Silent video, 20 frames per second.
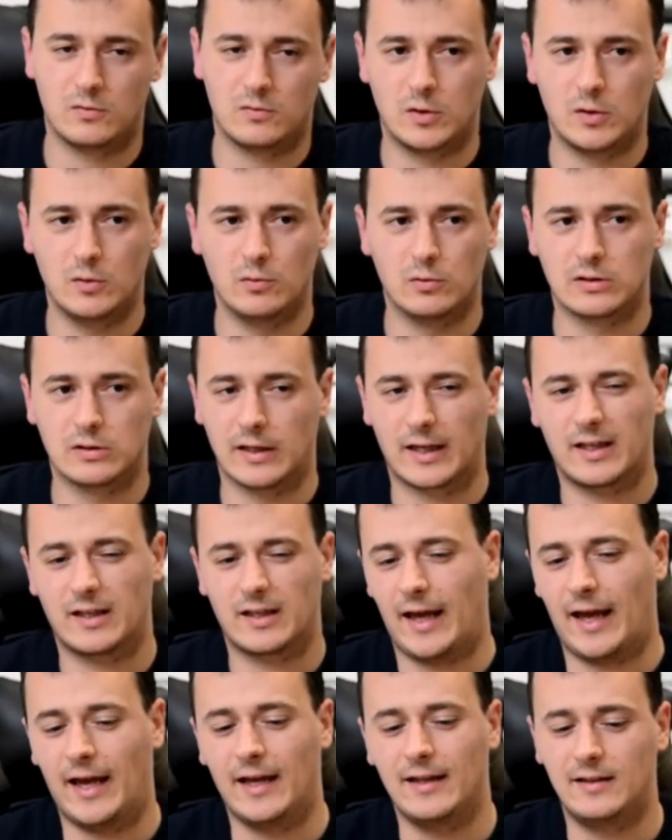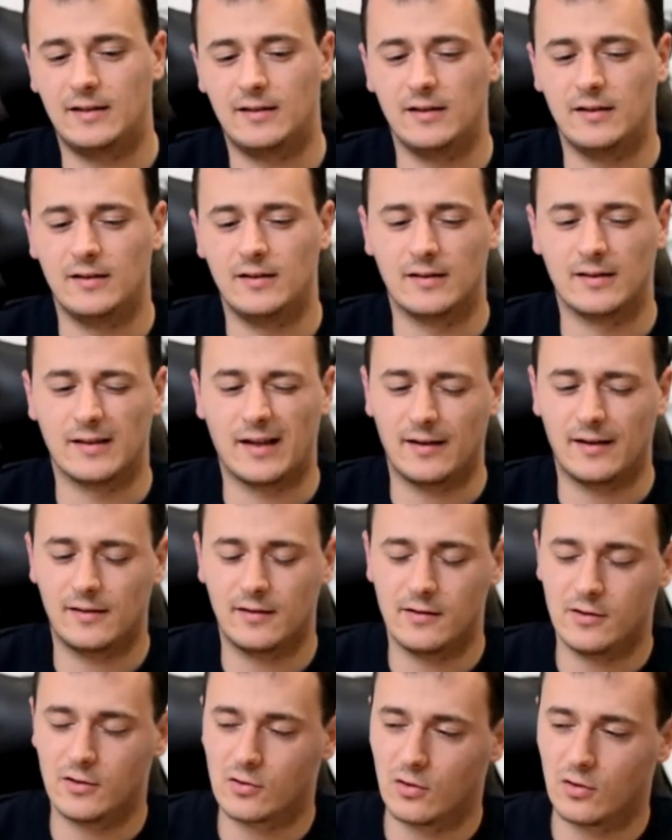she mm, was like 18
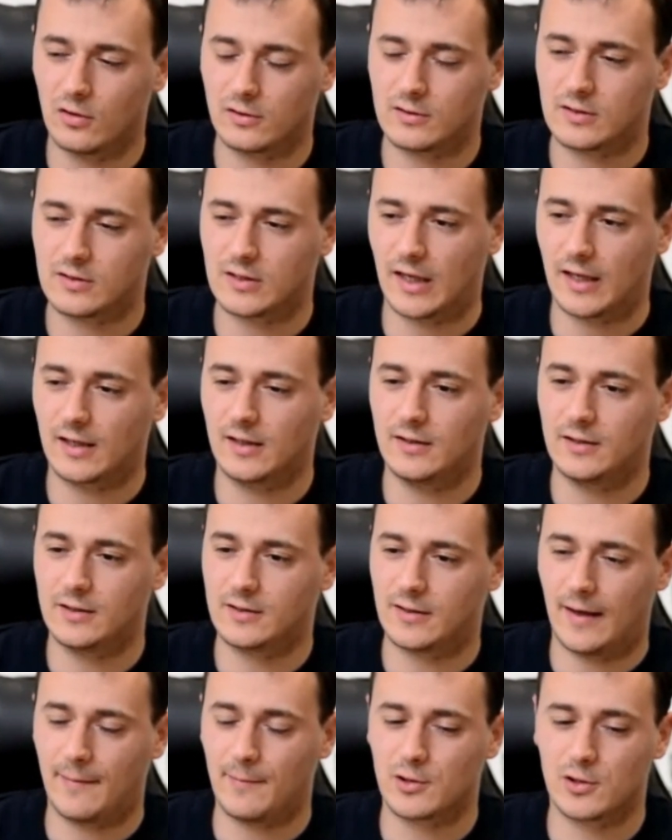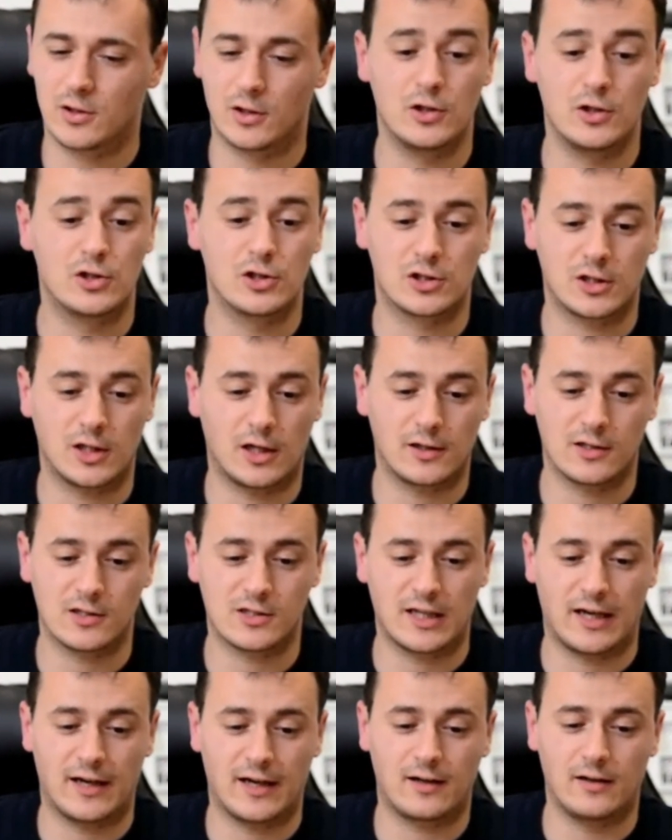19 year old cyclist amateur he just started
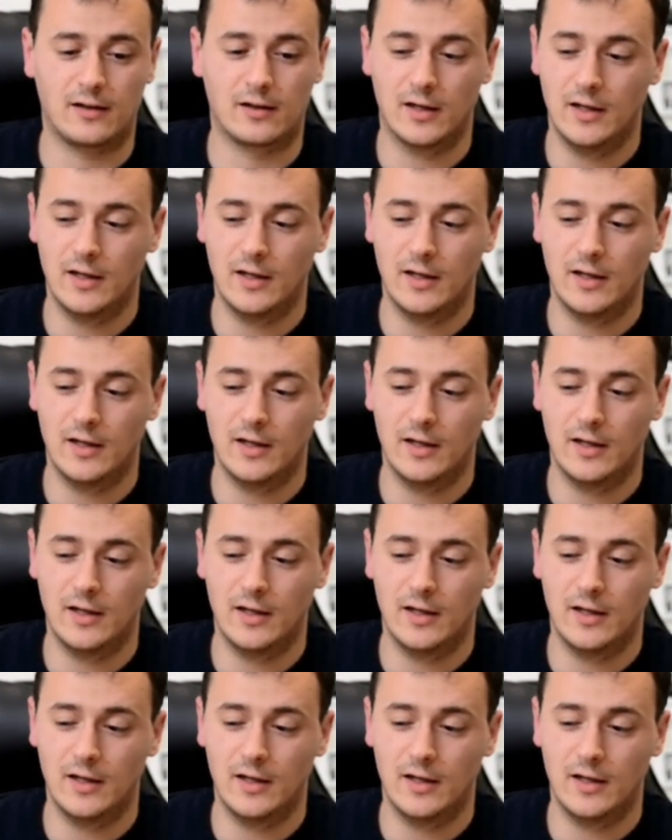cycling